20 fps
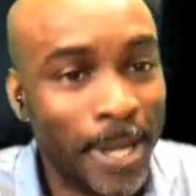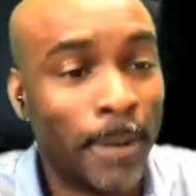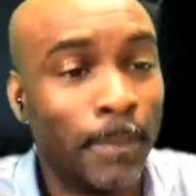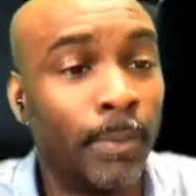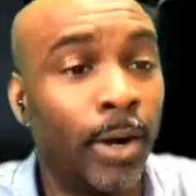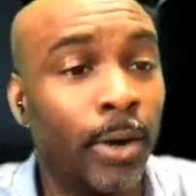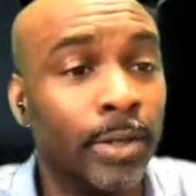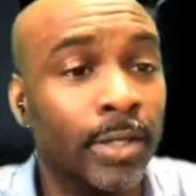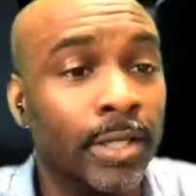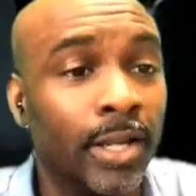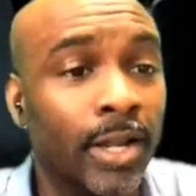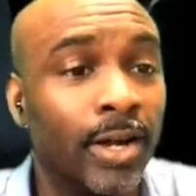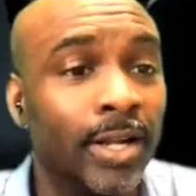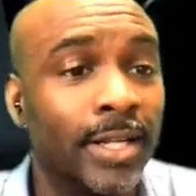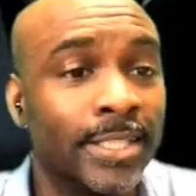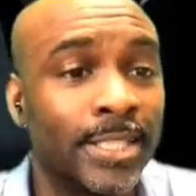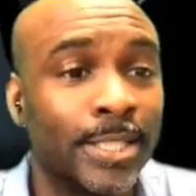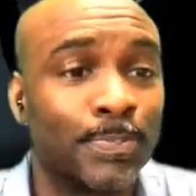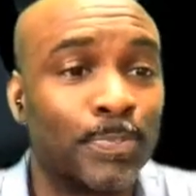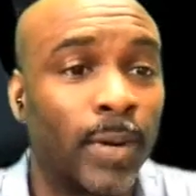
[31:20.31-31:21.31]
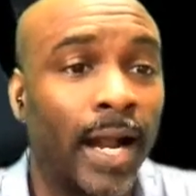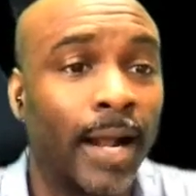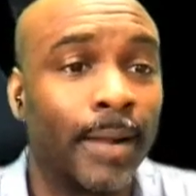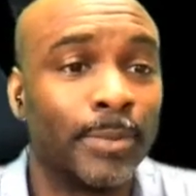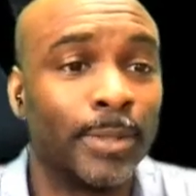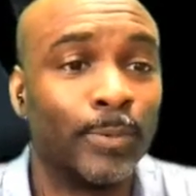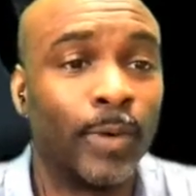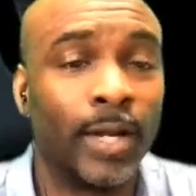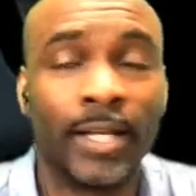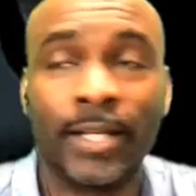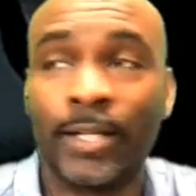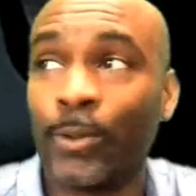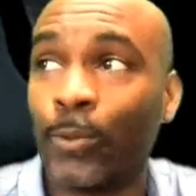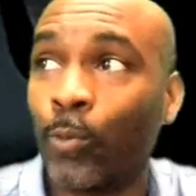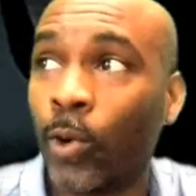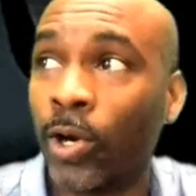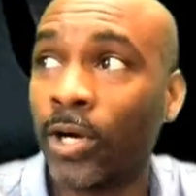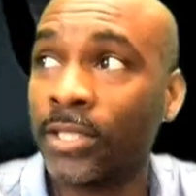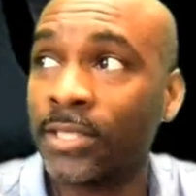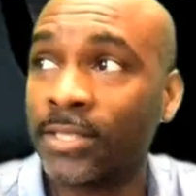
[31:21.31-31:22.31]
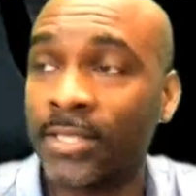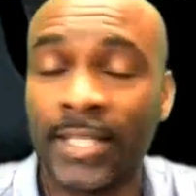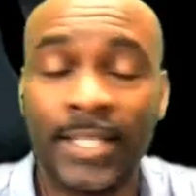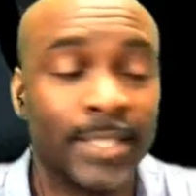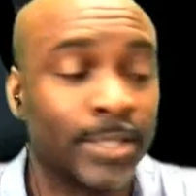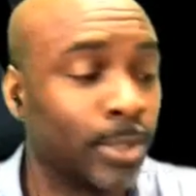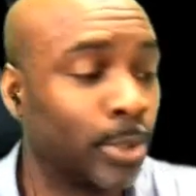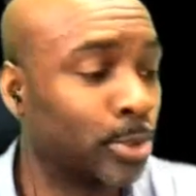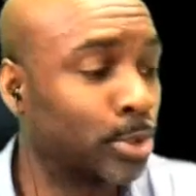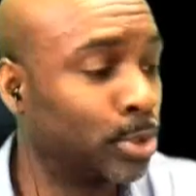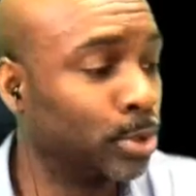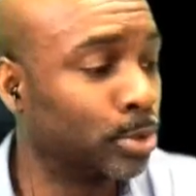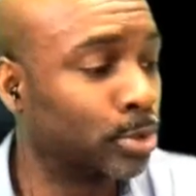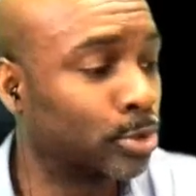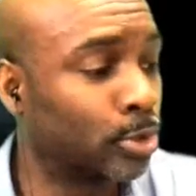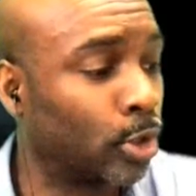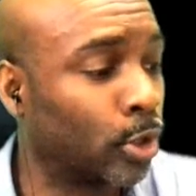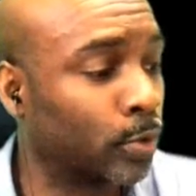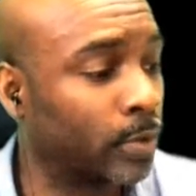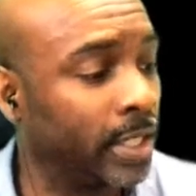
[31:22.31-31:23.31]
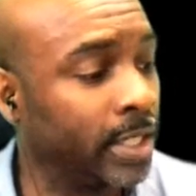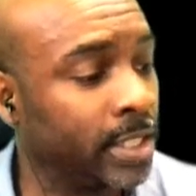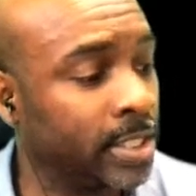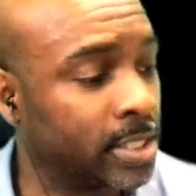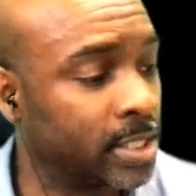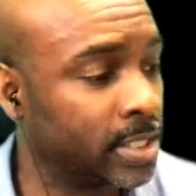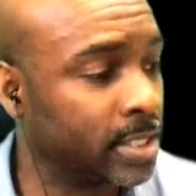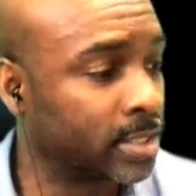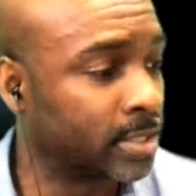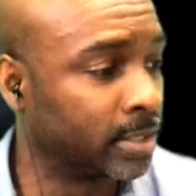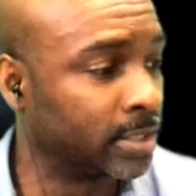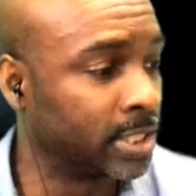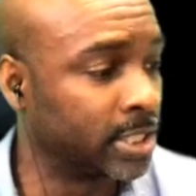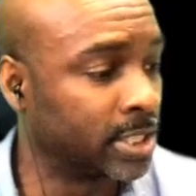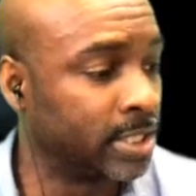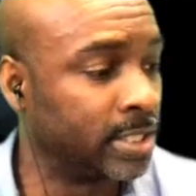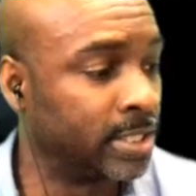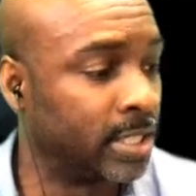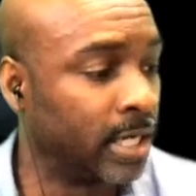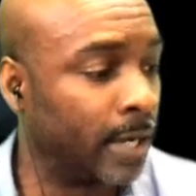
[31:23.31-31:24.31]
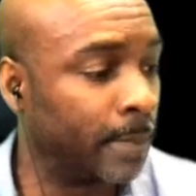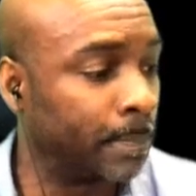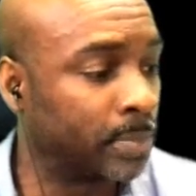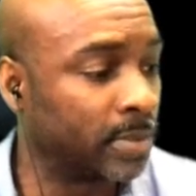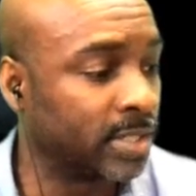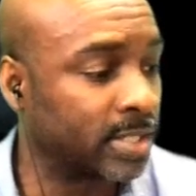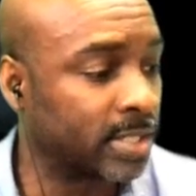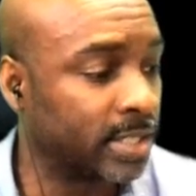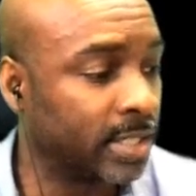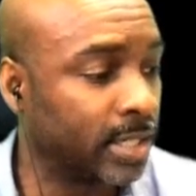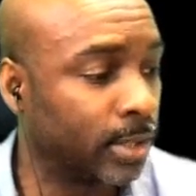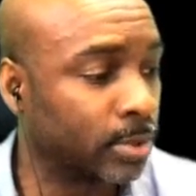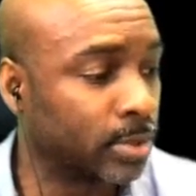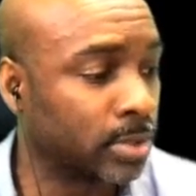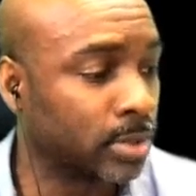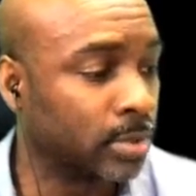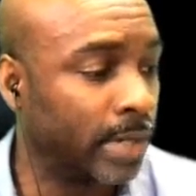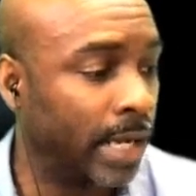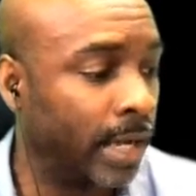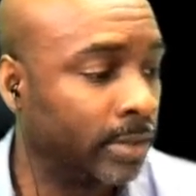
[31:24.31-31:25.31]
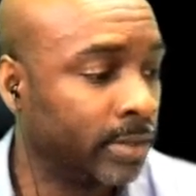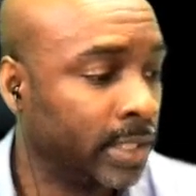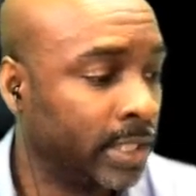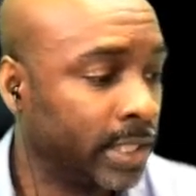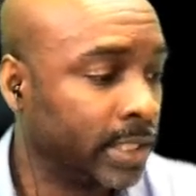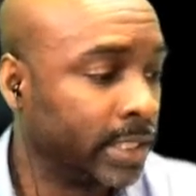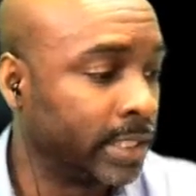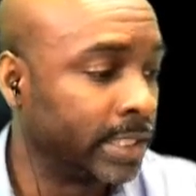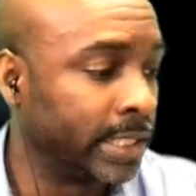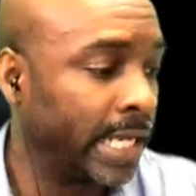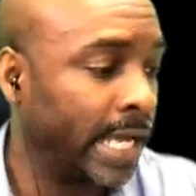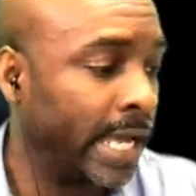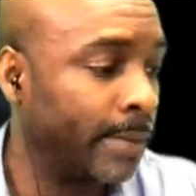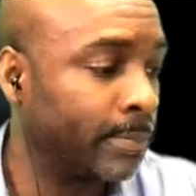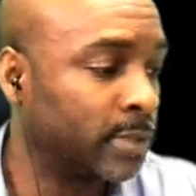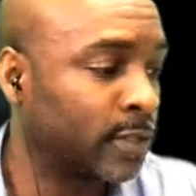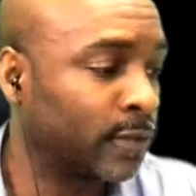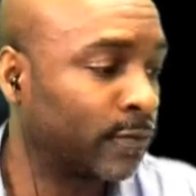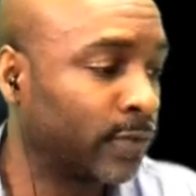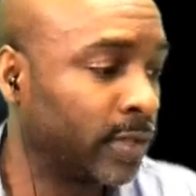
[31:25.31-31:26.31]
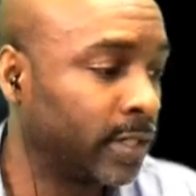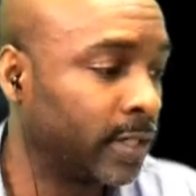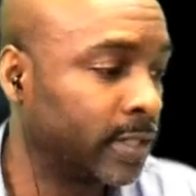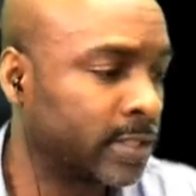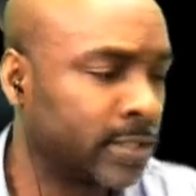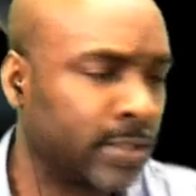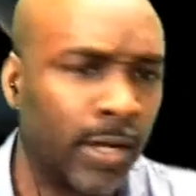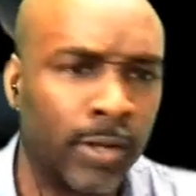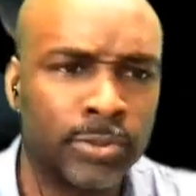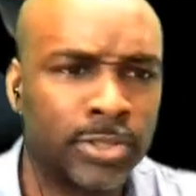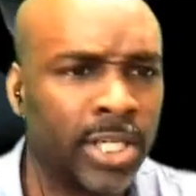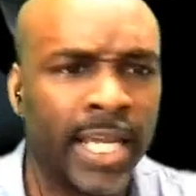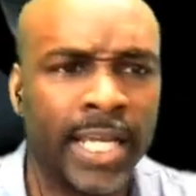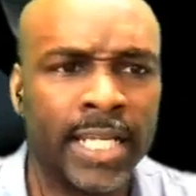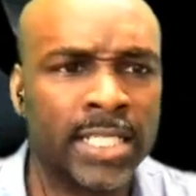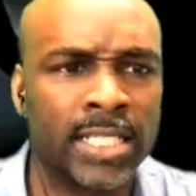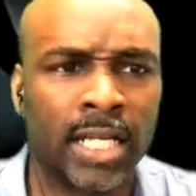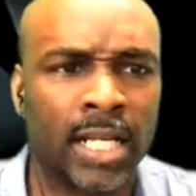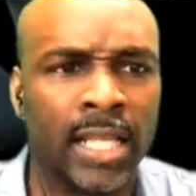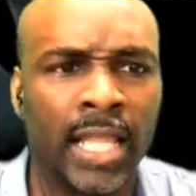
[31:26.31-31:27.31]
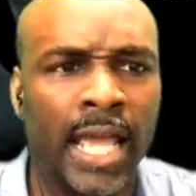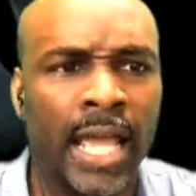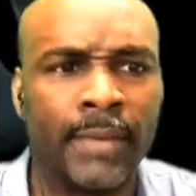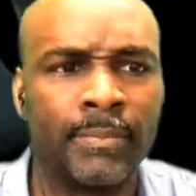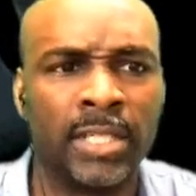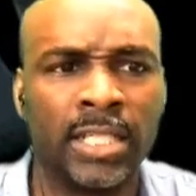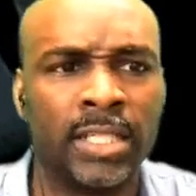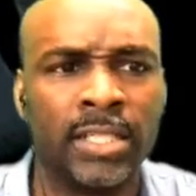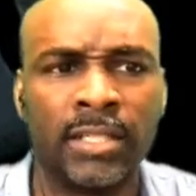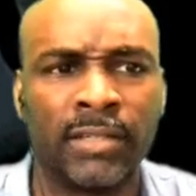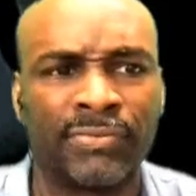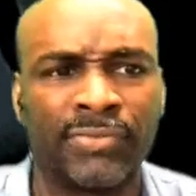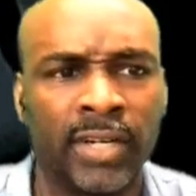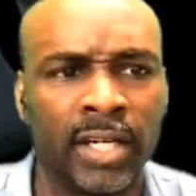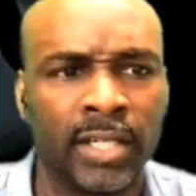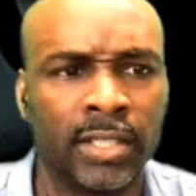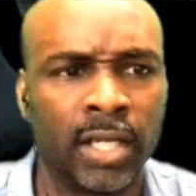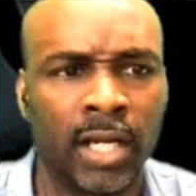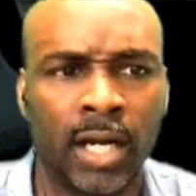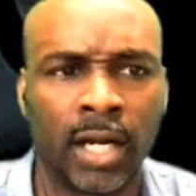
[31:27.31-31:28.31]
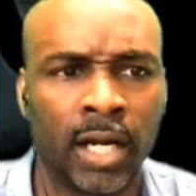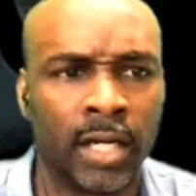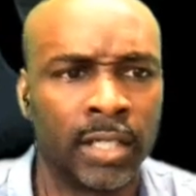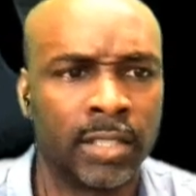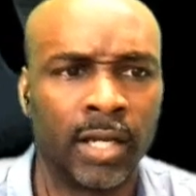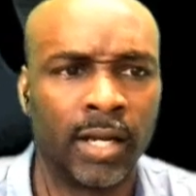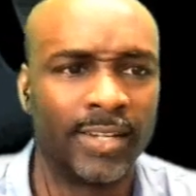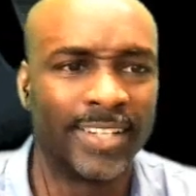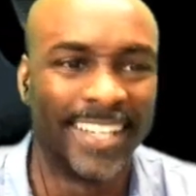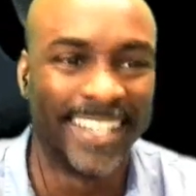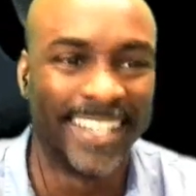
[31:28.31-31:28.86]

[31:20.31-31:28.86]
Mowing lawns is probably one of the worst things. Those two-stroke engines are just dumping CO2 out in the atmosphere. Don't change the climate in your front yard. Don't.